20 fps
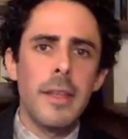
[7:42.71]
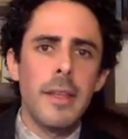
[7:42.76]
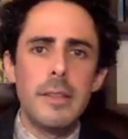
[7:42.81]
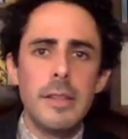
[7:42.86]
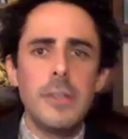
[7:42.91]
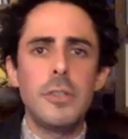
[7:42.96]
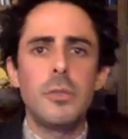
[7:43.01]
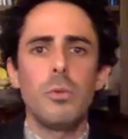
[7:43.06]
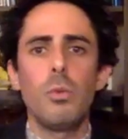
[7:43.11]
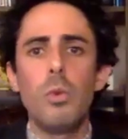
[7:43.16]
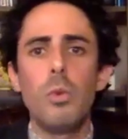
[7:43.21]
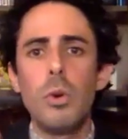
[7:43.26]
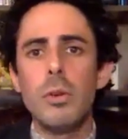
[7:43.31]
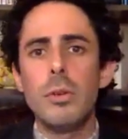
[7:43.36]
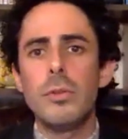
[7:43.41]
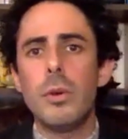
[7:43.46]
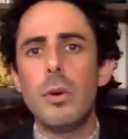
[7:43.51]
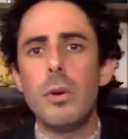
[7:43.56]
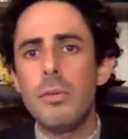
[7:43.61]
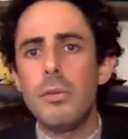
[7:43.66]
this
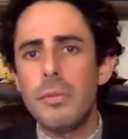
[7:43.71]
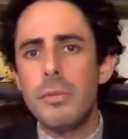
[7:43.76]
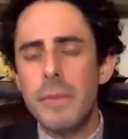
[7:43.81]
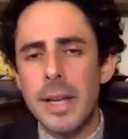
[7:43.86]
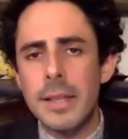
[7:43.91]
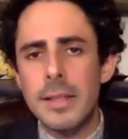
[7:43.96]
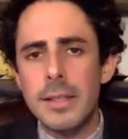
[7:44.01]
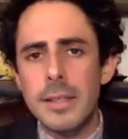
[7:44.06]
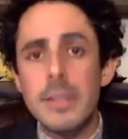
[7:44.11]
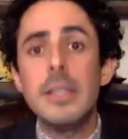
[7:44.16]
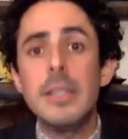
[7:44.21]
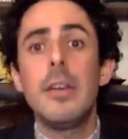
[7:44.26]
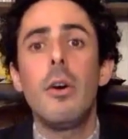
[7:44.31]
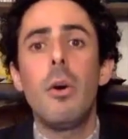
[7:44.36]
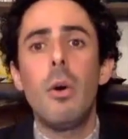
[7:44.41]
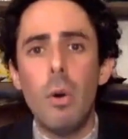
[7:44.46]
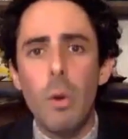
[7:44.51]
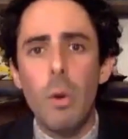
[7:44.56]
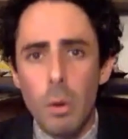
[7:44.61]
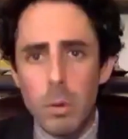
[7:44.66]
world of fantasy
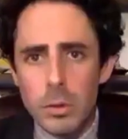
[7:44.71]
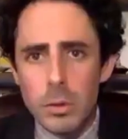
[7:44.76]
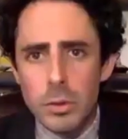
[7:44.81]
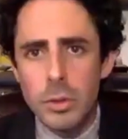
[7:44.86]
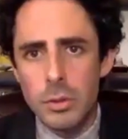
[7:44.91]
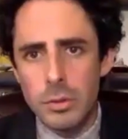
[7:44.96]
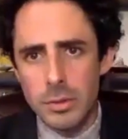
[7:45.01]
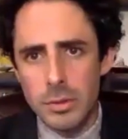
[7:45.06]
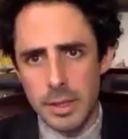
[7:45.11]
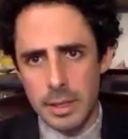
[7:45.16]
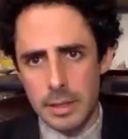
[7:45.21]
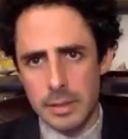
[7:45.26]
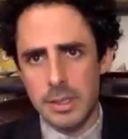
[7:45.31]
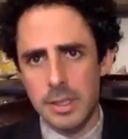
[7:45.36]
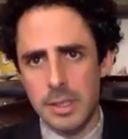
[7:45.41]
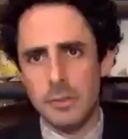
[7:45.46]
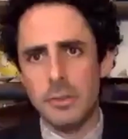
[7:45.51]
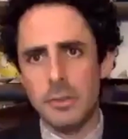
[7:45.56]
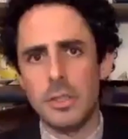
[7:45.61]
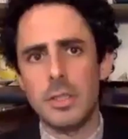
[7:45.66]
also takes
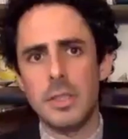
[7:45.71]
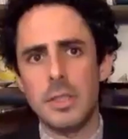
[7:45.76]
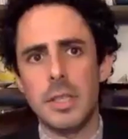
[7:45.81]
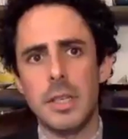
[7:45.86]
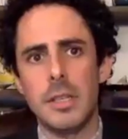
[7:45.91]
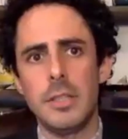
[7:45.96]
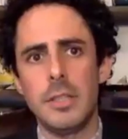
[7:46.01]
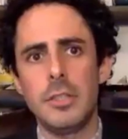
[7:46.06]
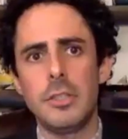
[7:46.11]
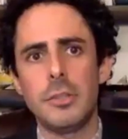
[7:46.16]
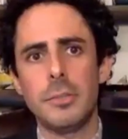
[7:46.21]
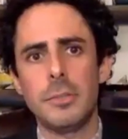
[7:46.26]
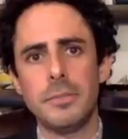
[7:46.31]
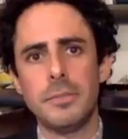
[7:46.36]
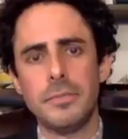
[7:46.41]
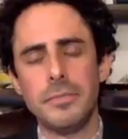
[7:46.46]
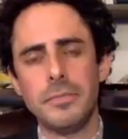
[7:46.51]
center stage